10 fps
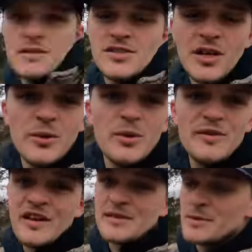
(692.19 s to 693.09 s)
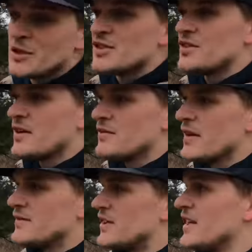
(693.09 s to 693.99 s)
So we've got some good stuff
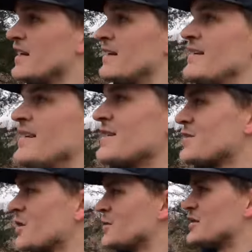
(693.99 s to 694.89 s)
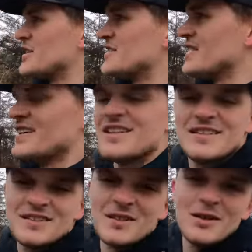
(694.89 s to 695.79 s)
left to hit. I just hope that this uh,
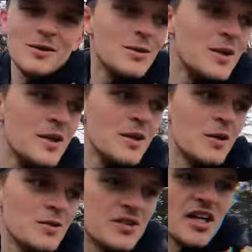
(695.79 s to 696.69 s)
snow holds